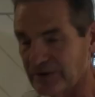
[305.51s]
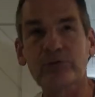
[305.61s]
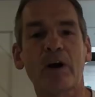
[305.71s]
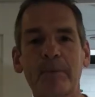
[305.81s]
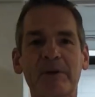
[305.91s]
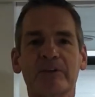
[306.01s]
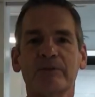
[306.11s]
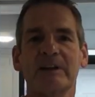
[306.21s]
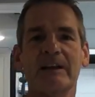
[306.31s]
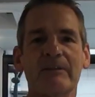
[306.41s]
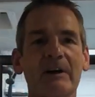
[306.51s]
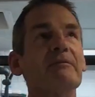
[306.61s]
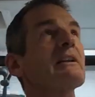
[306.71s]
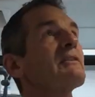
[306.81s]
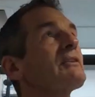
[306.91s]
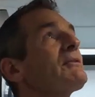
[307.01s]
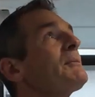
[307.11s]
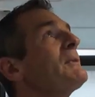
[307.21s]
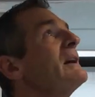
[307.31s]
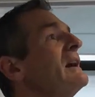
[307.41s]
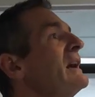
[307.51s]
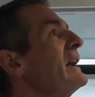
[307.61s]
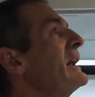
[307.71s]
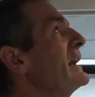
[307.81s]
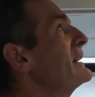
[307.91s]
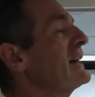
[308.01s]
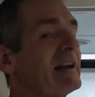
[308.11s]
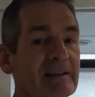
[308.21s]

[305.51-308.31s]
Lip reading: any droppings or any other evidence of them. And I